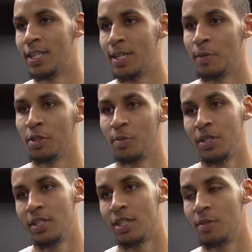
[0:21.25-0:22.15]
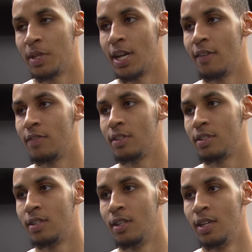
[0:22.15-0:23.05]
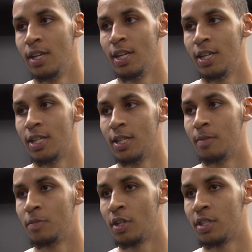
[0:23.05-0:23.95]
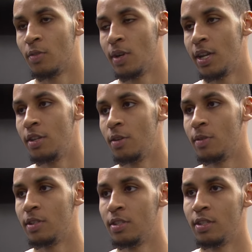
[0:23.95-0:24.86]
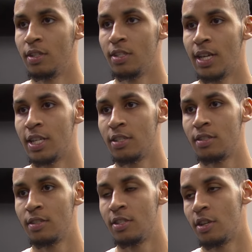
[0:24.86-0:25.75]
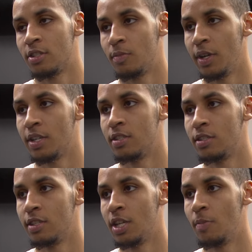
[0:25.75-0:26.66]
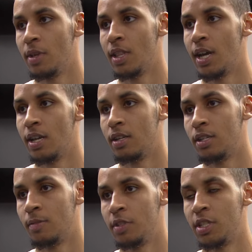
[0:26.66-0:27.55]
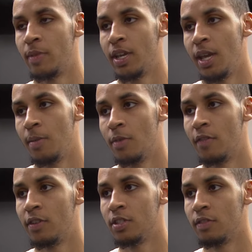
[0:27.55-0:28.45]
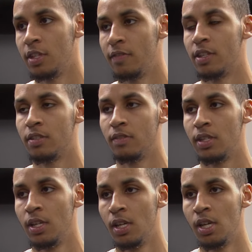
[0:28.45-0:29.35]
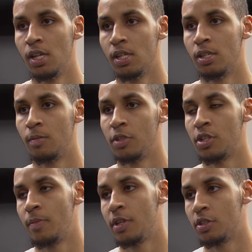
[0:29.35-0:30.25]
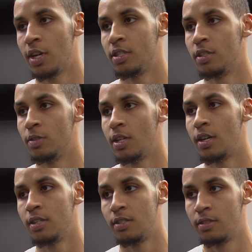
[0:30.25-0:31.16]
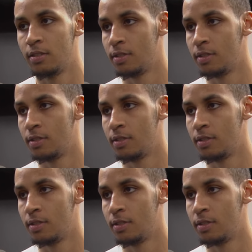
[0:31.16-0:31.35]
ultimately it just gives me confidence and trusting in what I do. And these last, since All-Star break, it's helped me a lot, just in my game, offensively, defensively, just trying to make strides in those areas.